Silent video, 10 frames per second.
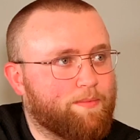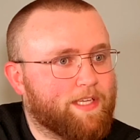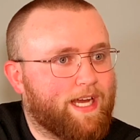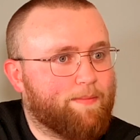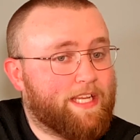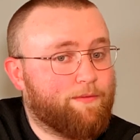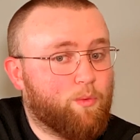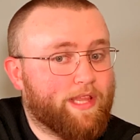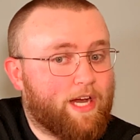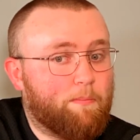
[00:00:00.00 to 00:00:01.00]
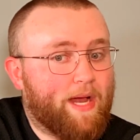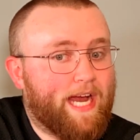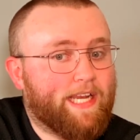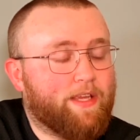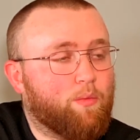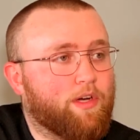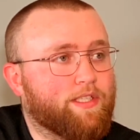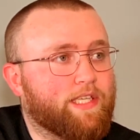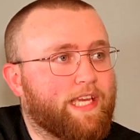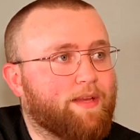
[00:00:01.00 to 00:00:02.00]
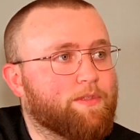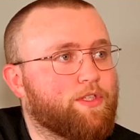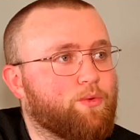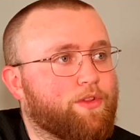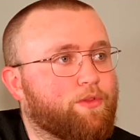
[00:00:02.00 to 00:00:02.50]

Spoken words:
to happen, even with how bad he was in games 2 and